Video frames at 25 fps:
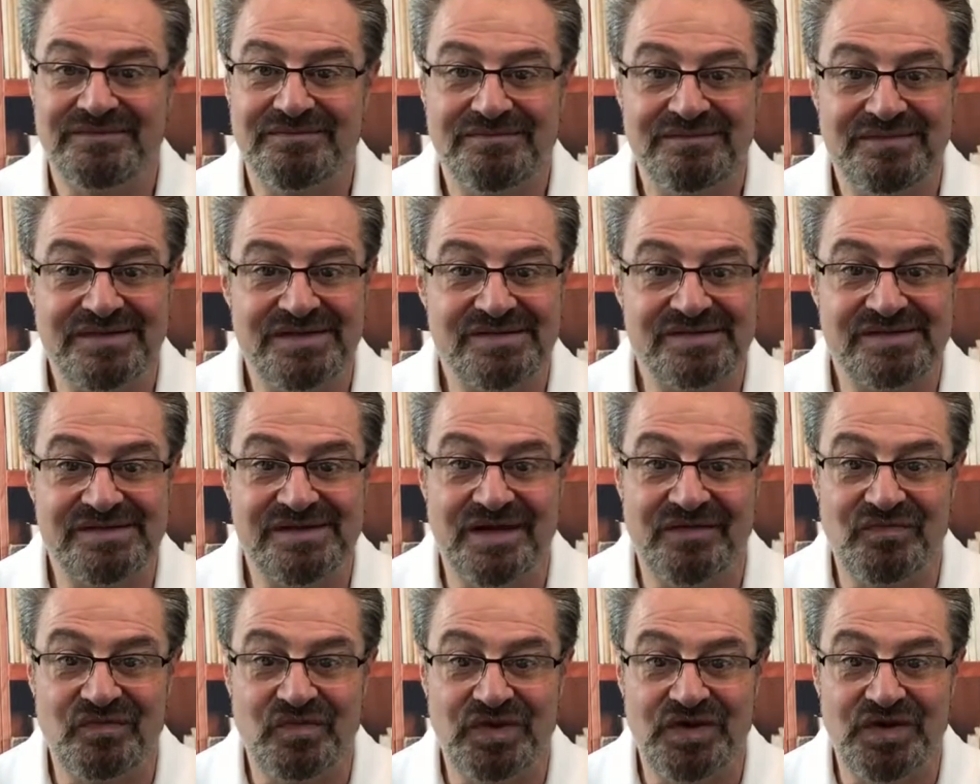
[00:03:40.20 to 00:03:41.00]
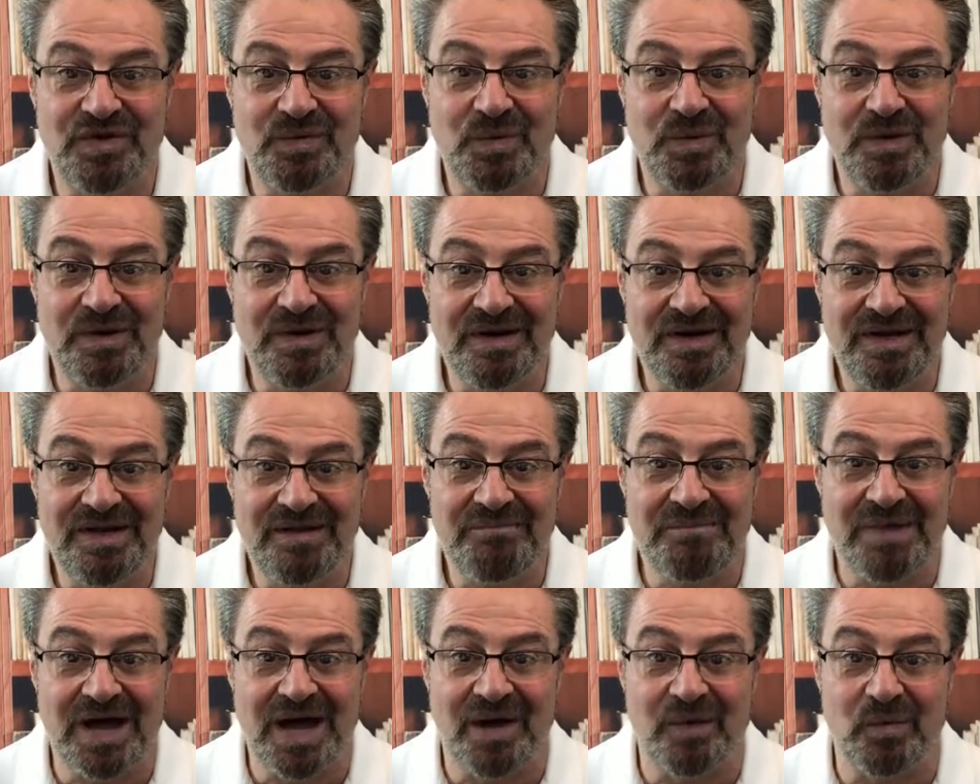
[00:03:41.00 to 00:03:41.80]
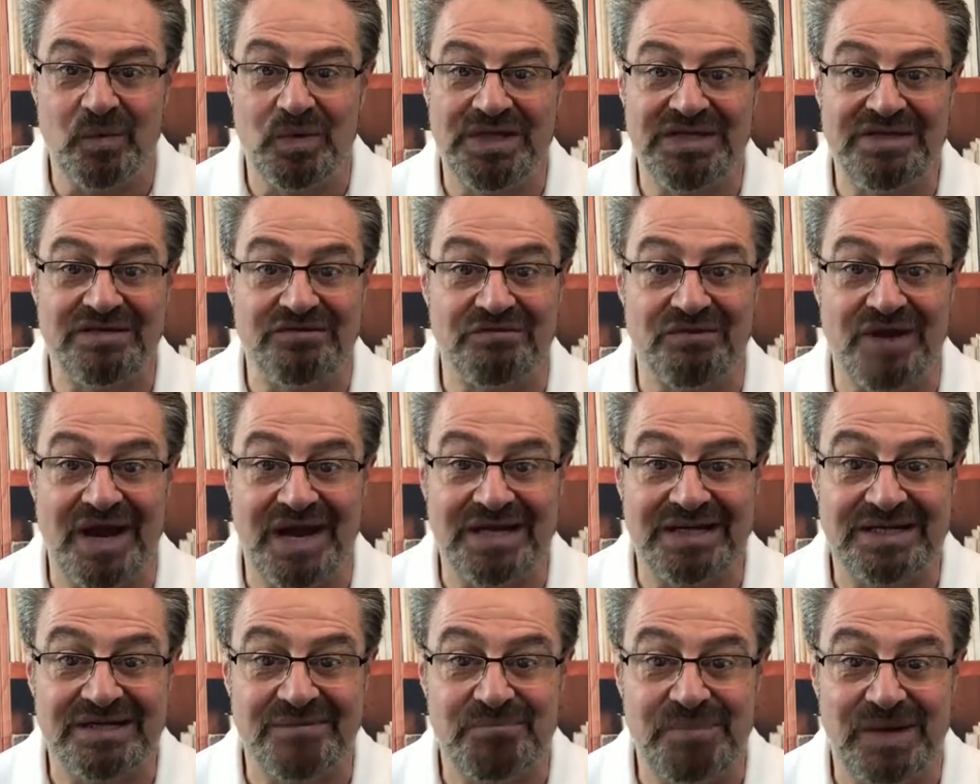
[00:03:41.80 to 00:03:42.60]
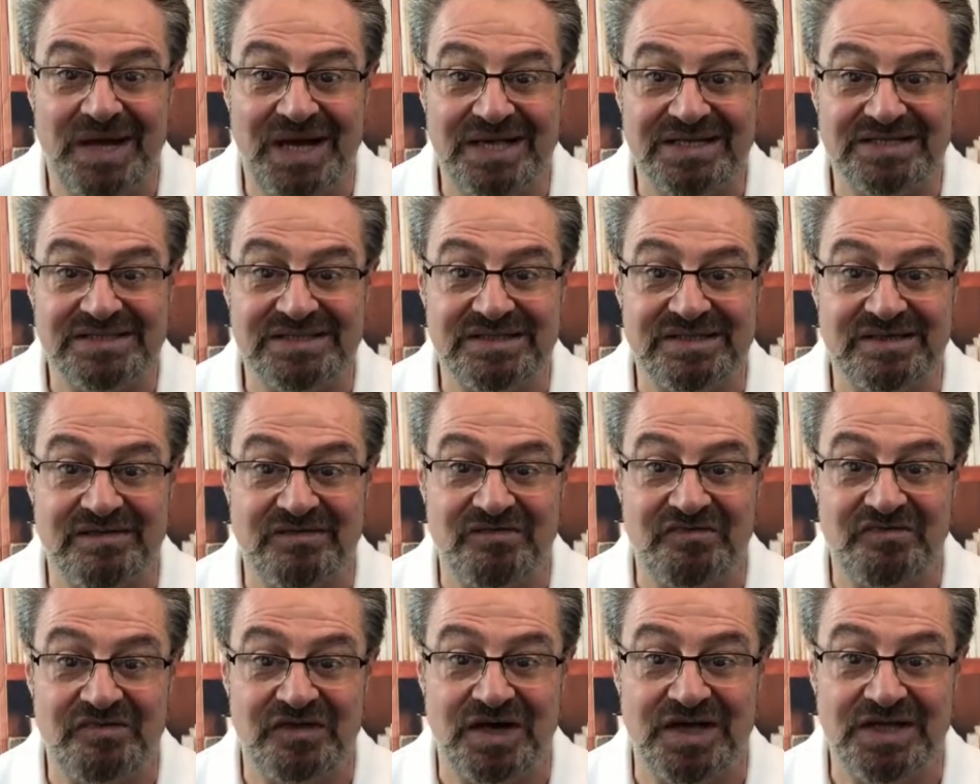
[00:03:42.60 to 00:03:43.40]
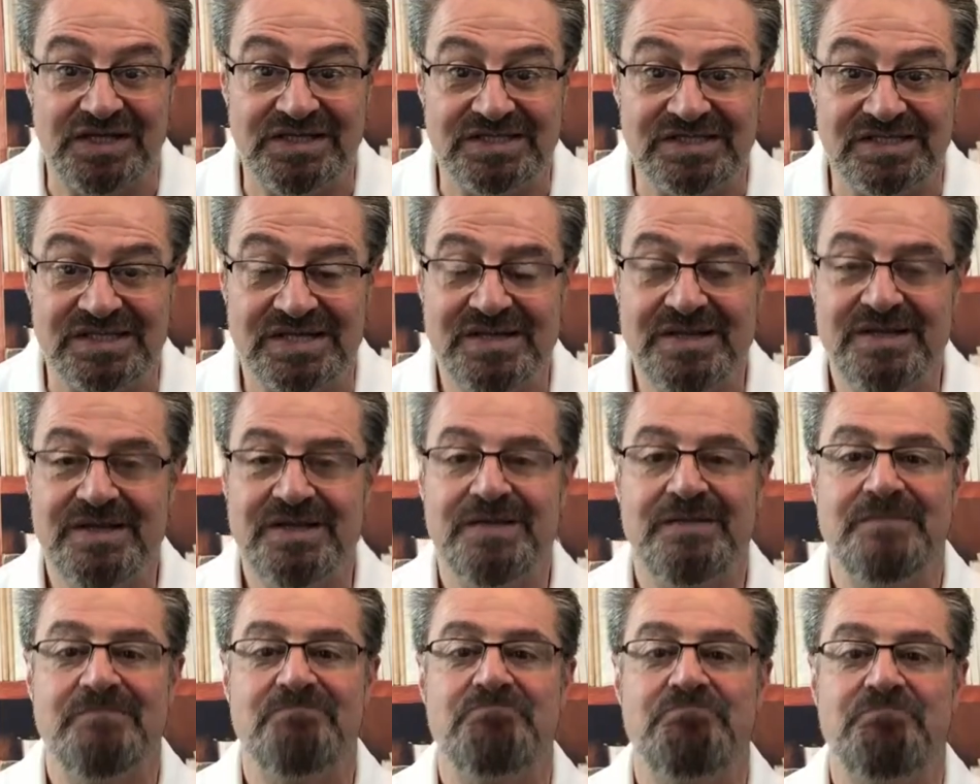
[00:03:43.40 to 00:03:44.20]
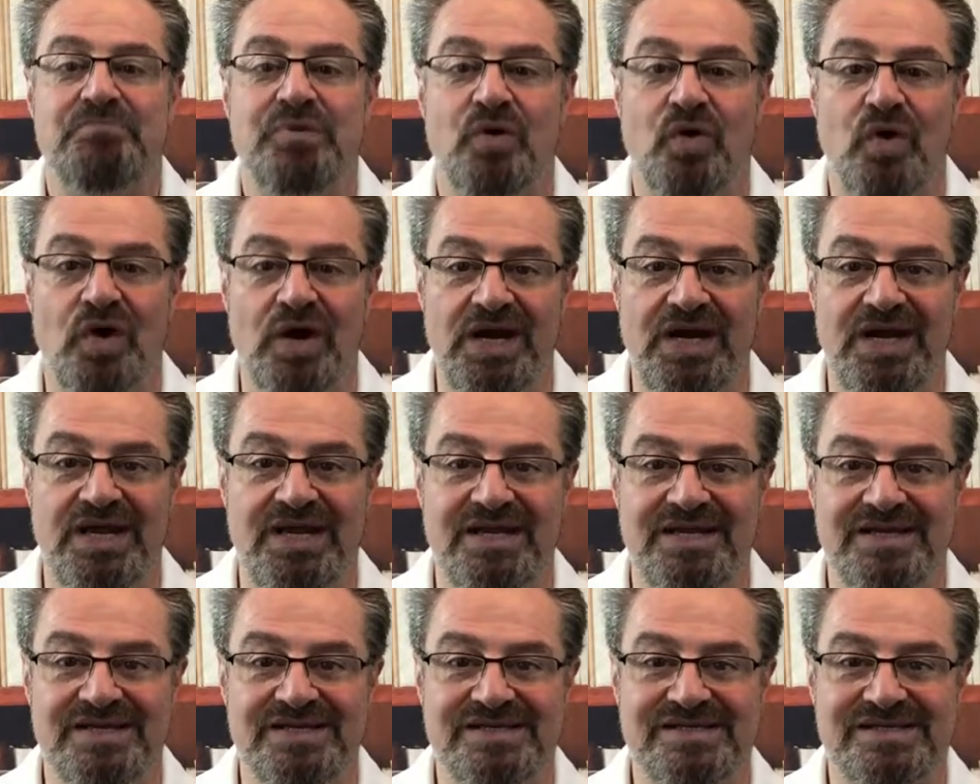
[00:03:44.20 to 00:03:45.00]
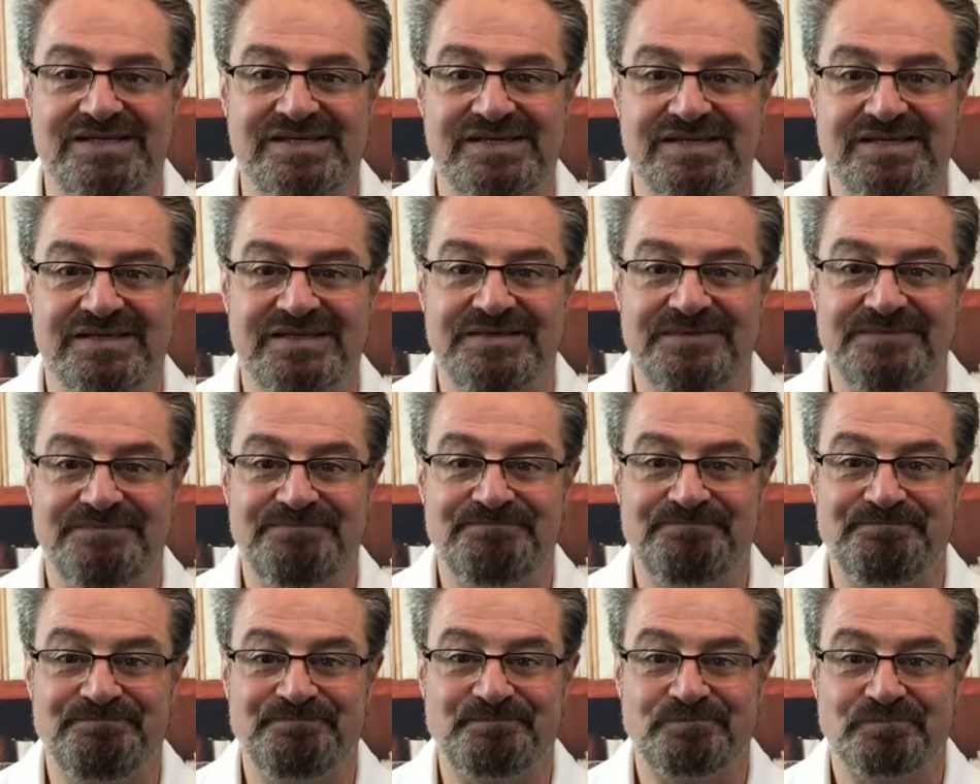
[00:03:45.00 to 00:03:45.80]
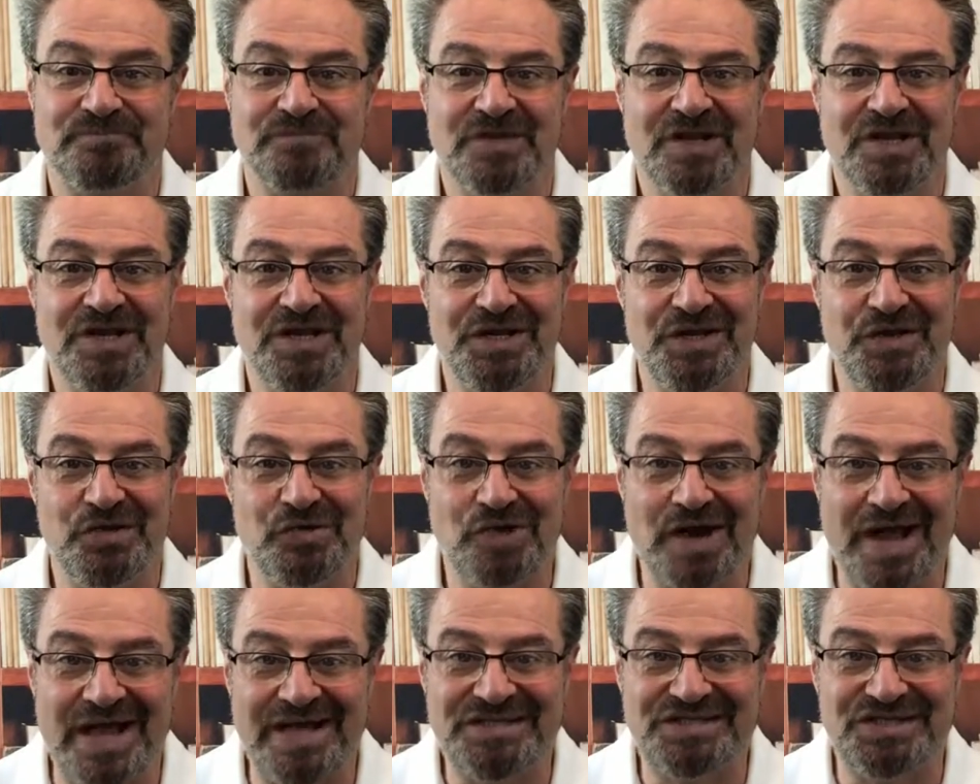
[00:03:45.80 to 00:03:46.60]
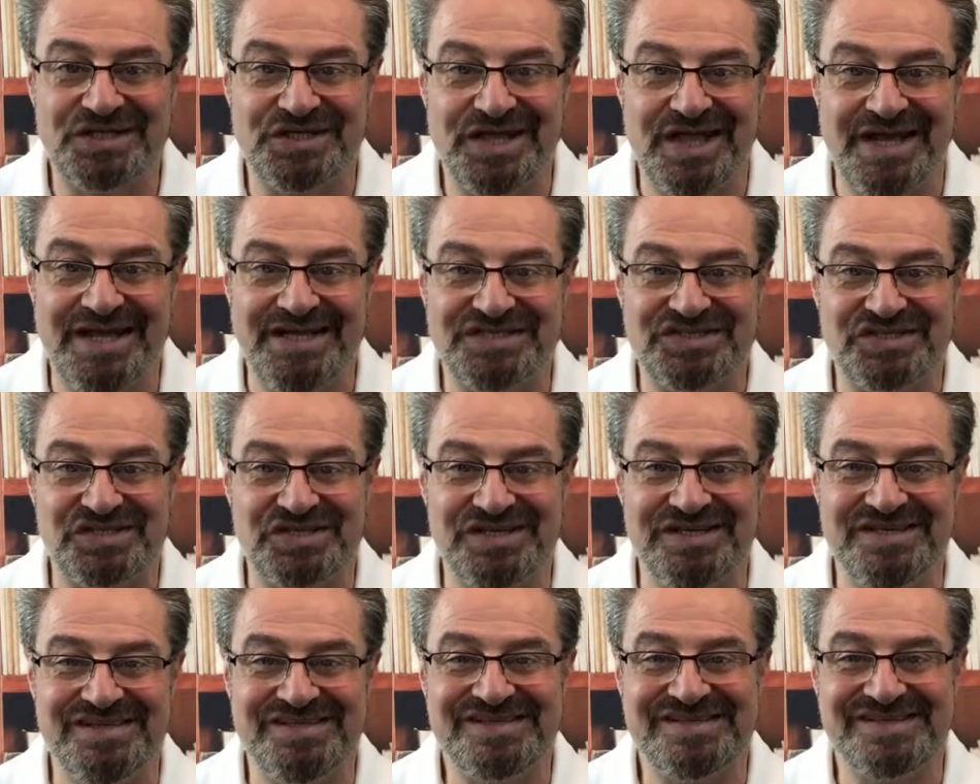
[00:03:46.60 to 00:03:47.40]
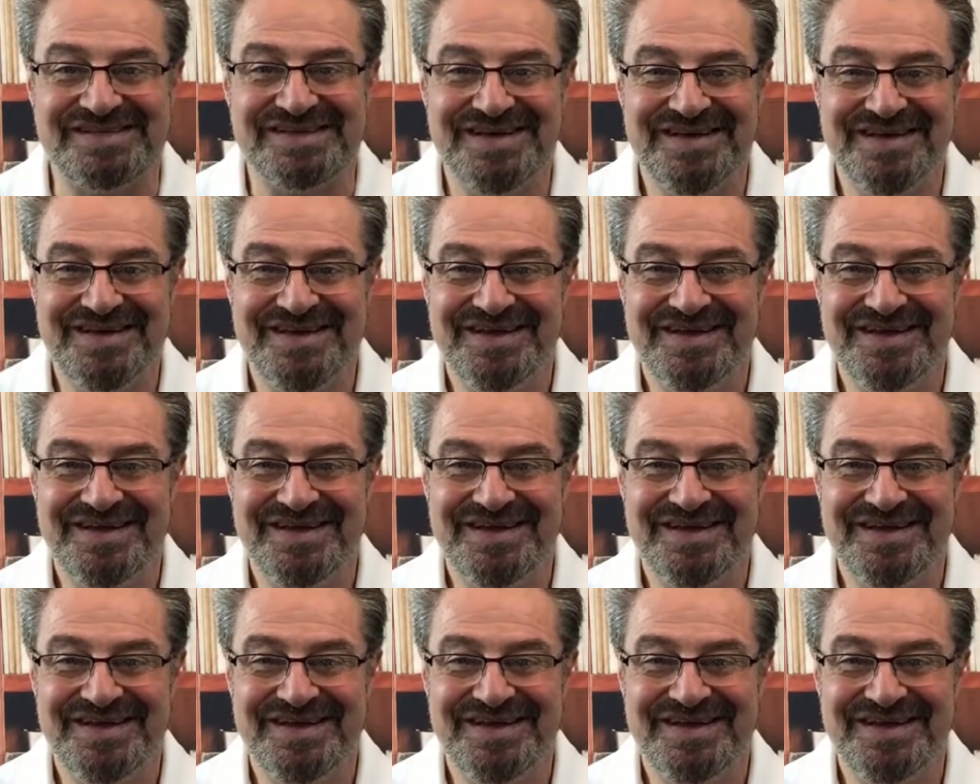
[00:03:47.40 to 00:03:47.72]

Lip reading: There's nothing to worry about. We direct deposit the funds. Point is, congratulations,